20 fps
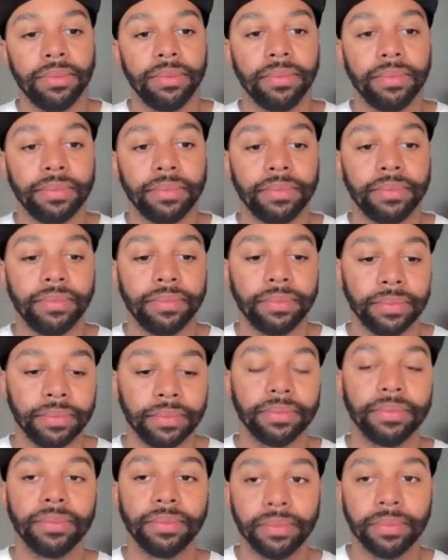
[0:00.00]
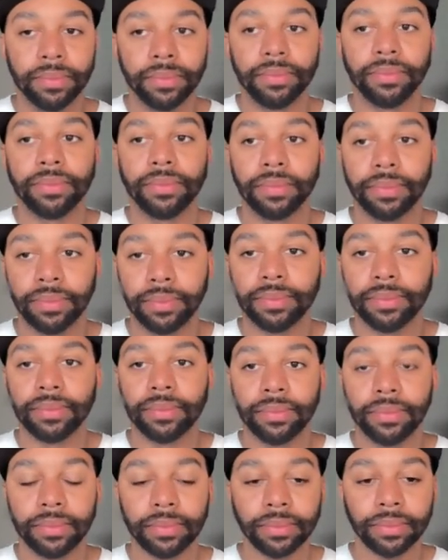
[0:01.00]

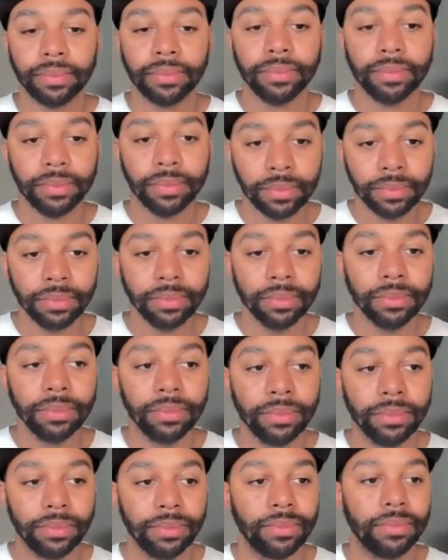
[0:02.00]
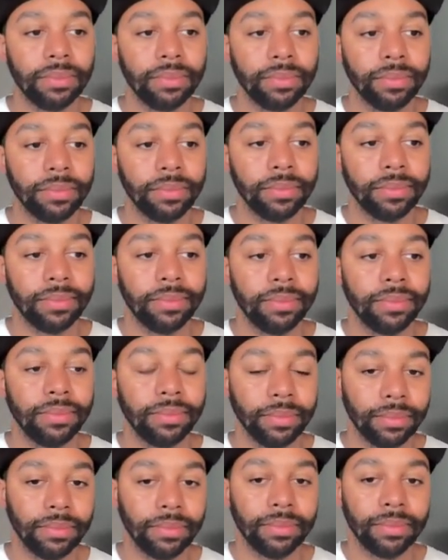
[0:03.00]

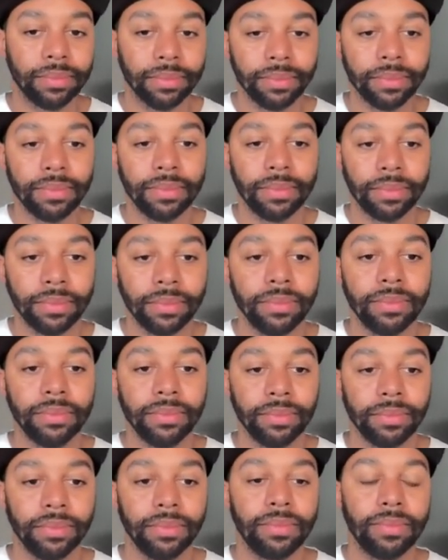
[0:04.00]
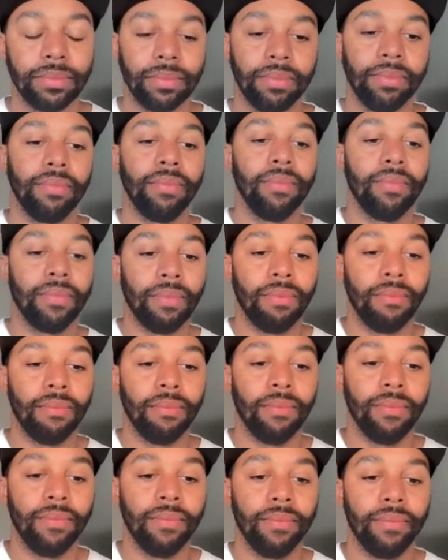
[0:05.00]

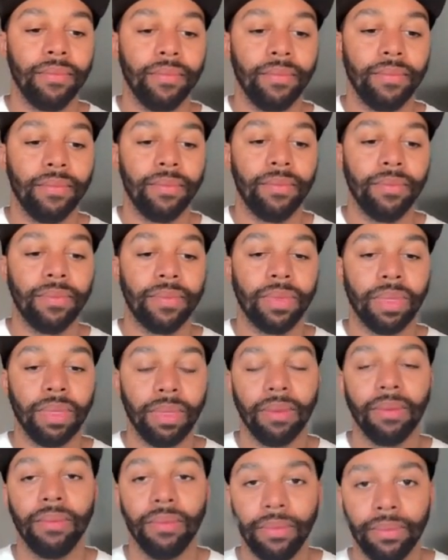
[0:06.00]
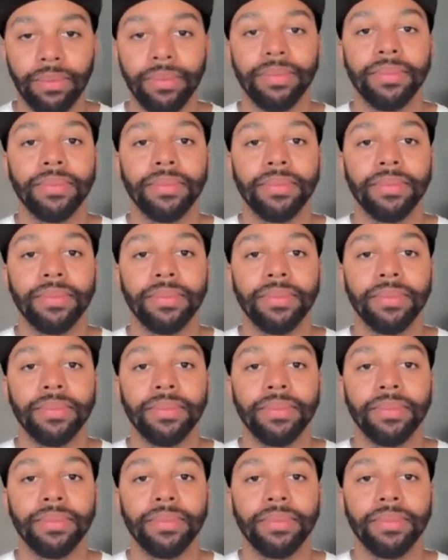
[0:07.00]
No words are spoken by the person on screen.